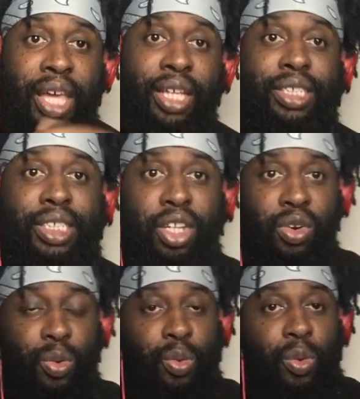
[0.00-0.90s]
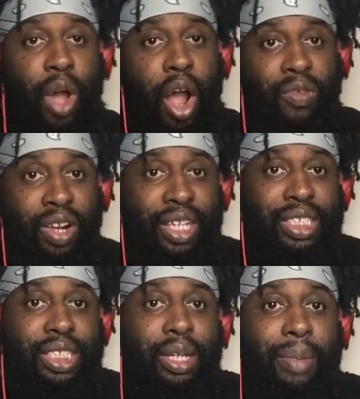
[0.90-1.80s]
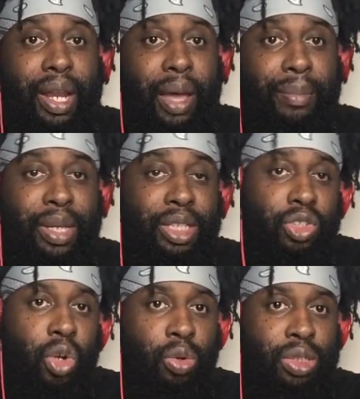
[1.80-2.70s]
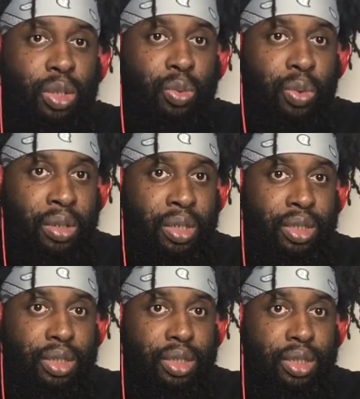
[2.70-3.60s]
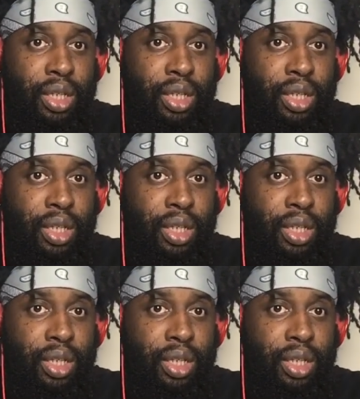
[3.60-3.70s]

considering our relationship might not be as strong as it was